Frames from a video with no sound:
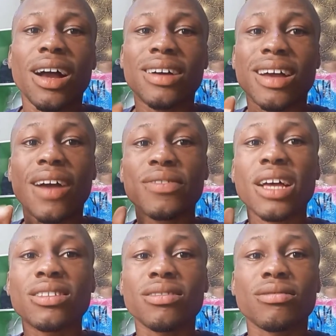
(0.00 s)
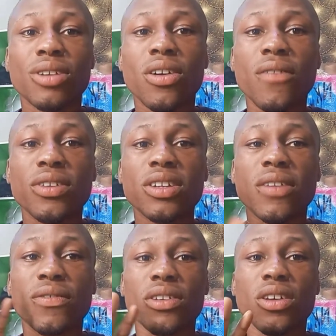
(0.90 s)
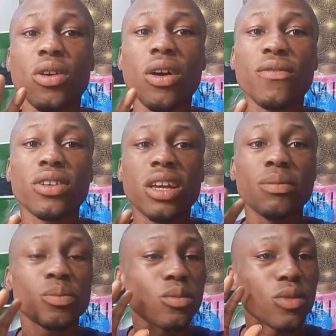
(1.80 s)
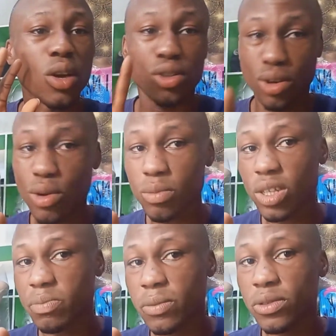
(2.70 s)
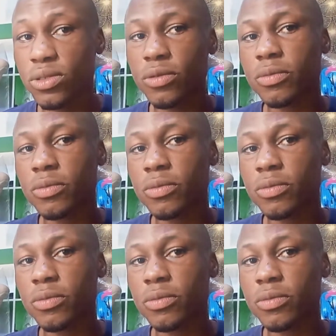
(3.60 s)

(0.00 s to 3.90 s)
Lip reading: after recovering the coin for them, you know what most people do?